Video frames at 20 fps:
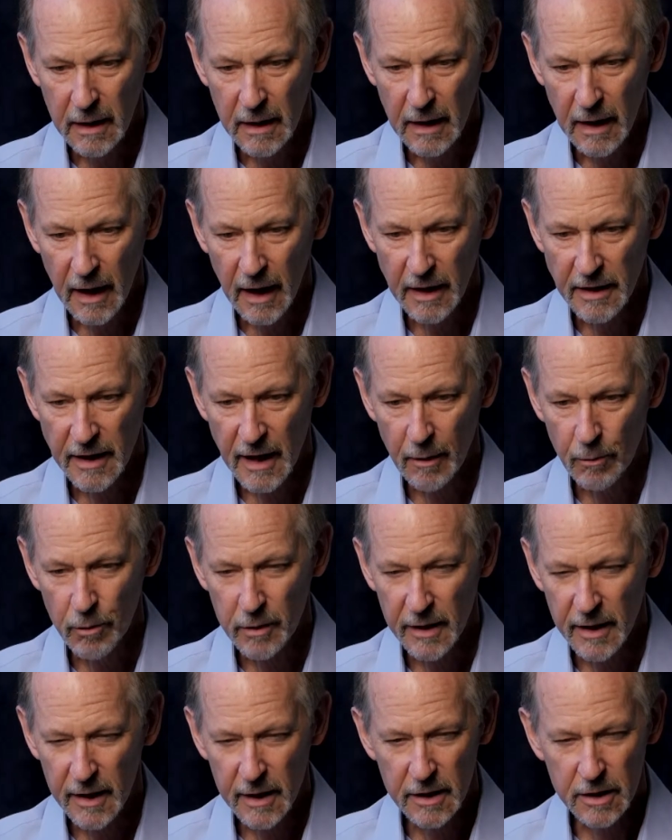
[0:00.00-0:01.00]
And yet
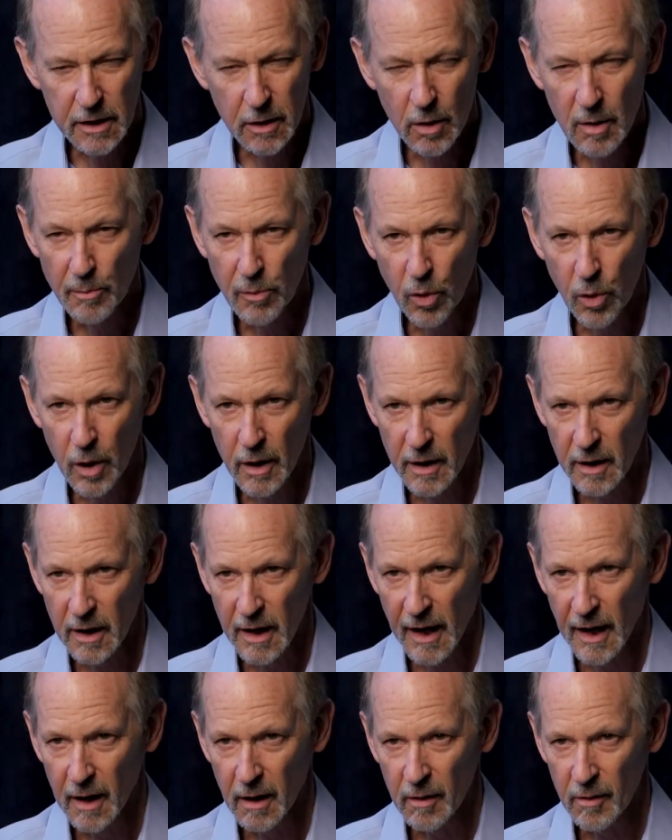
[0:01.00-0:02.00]
it is so important
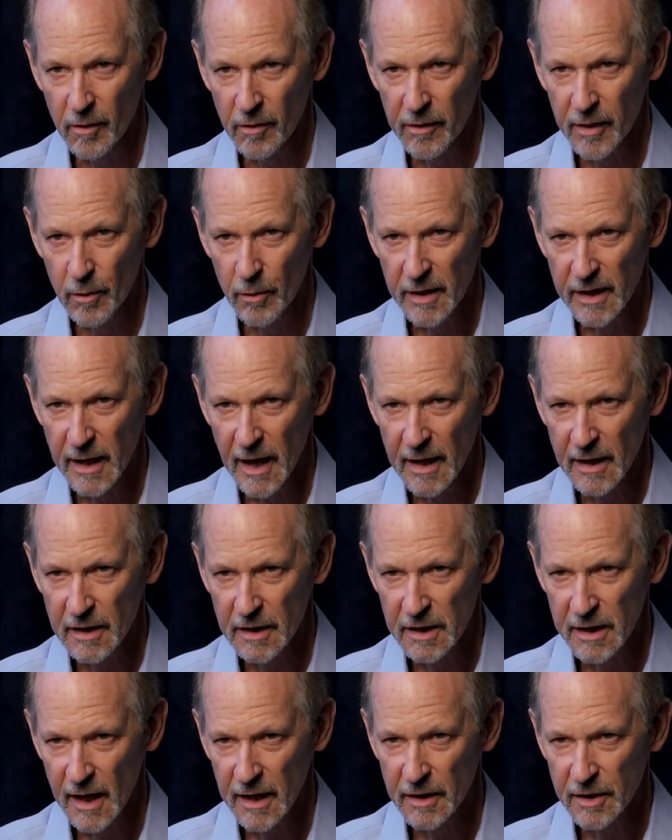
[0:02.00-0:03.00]
now that we gain a
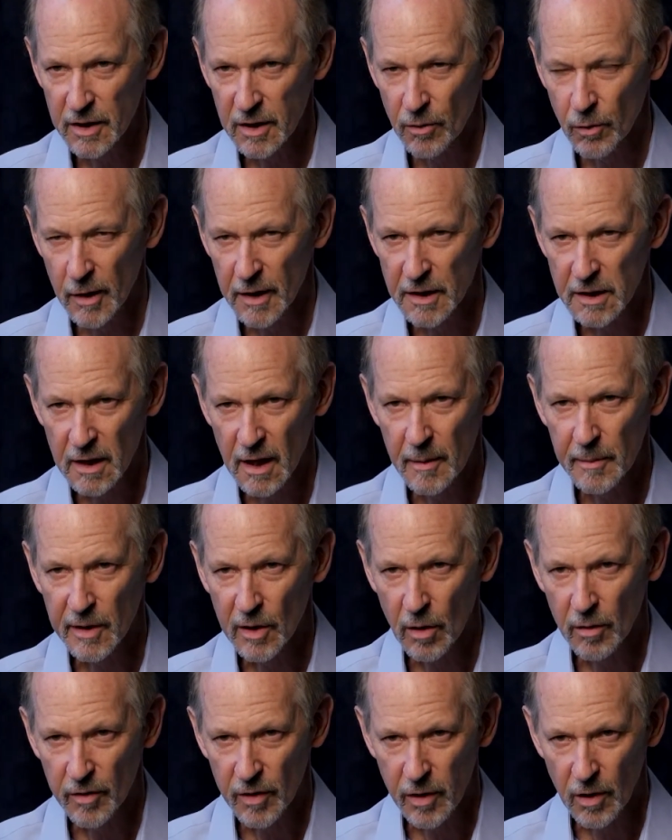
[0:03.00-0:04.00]
sense of what is coming
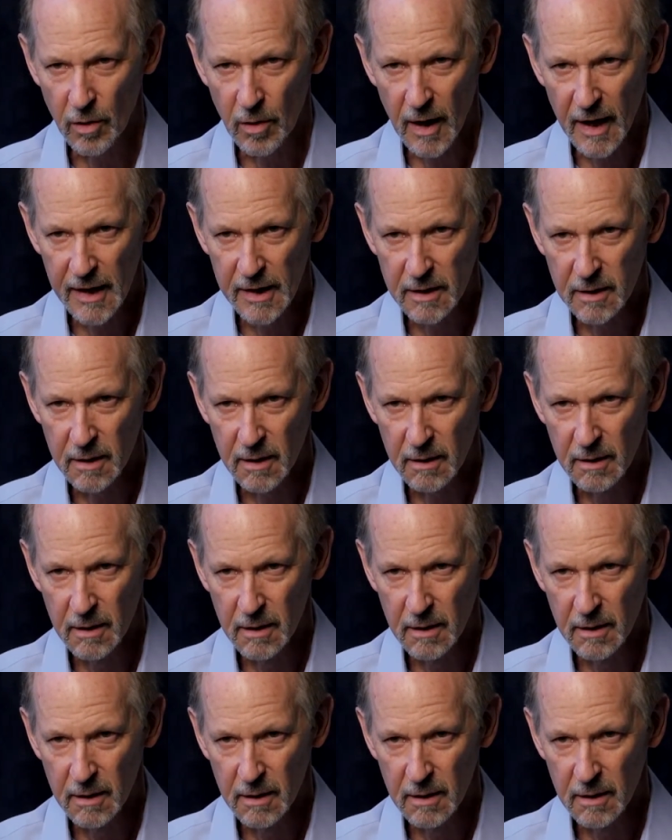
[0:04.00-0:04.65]
over the horizon.